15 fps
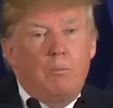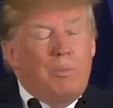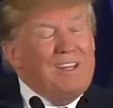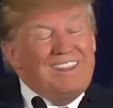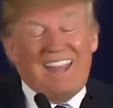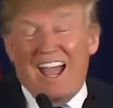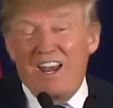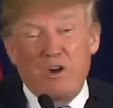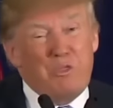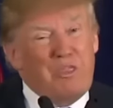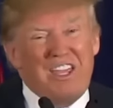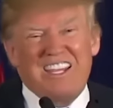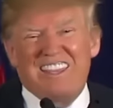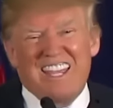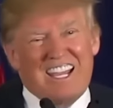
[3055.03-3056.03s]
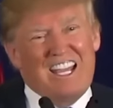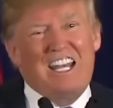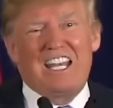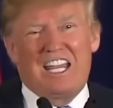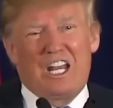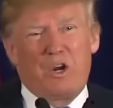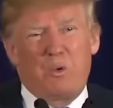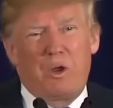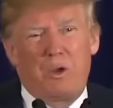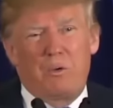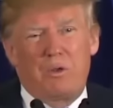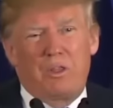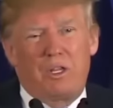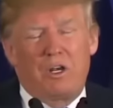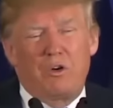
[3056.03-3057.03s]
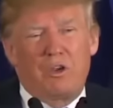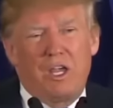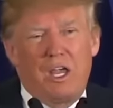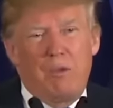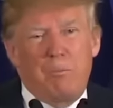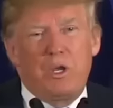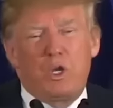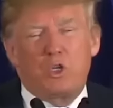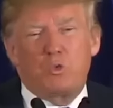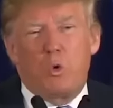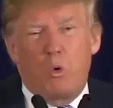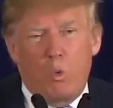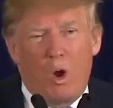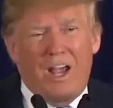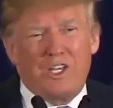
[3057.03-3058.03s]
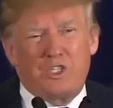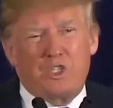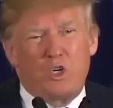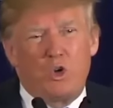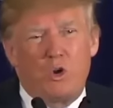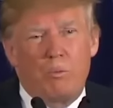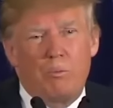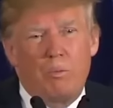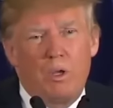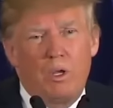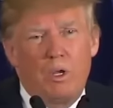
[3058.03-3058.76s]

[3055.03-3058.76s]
But I don't think they're going to get away with it, okay? Because we're wise to them.